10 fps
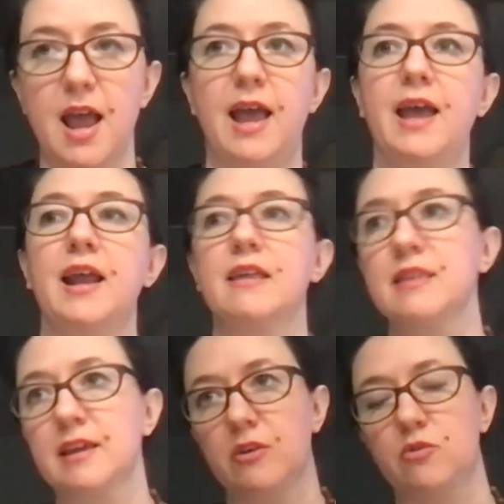And I
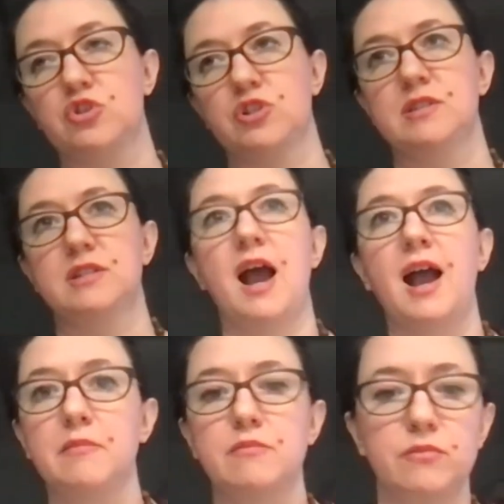think it was just
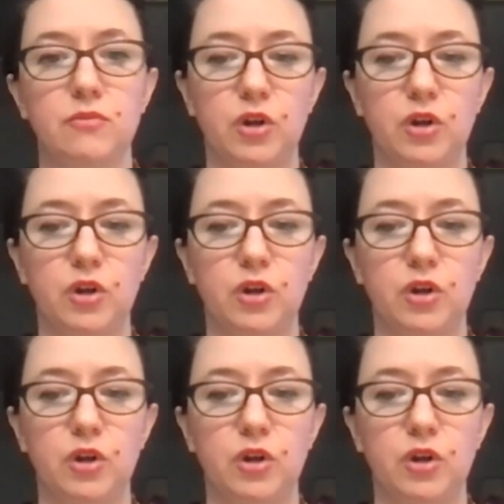time,